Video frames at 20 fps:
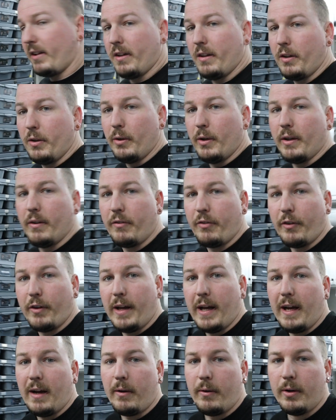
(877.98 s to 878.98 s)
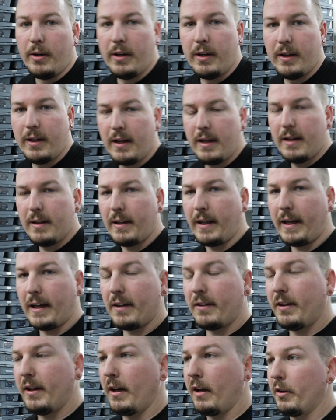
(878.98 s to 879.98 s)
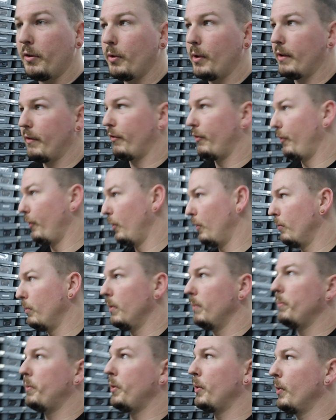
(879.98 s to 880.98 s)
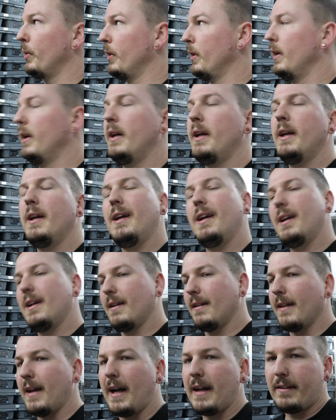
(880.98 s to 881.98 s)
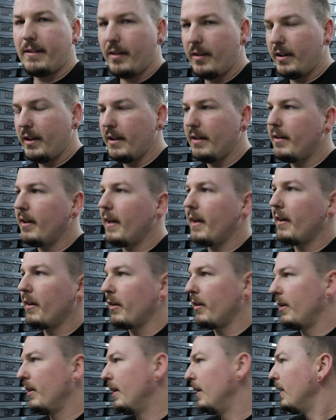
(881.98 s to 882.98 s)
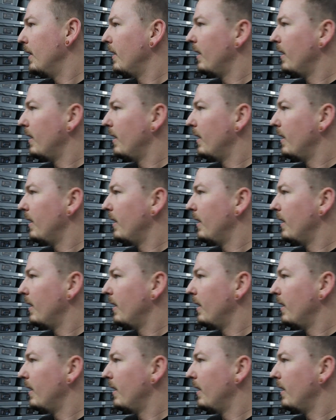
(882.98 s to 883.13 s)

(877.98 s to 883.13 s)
gonna do it for now. Like I said, I'll do a full room tour, lots of detail,